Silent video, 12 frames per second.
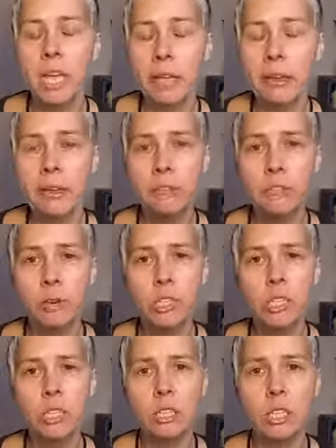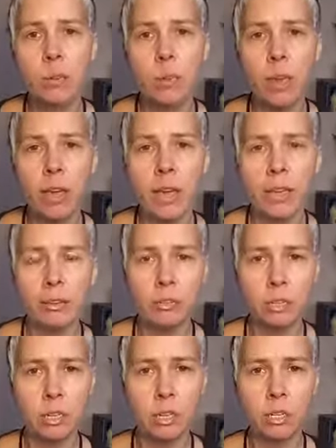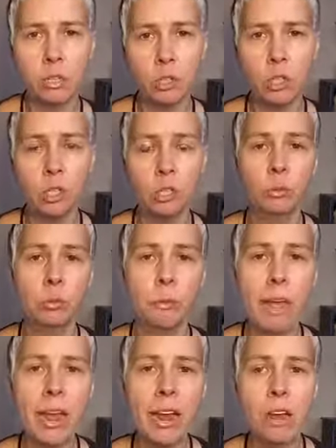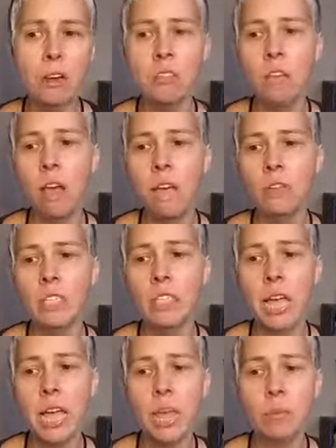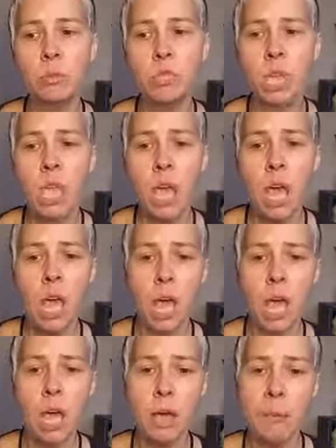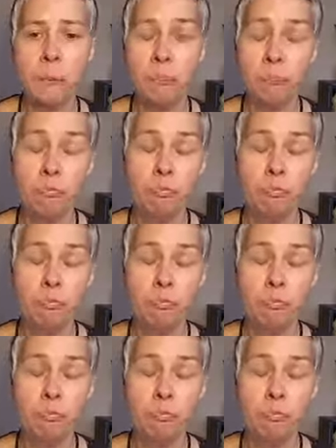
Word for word: And unfortunately, with hiatal hernia surgical repairs, oftentimes um,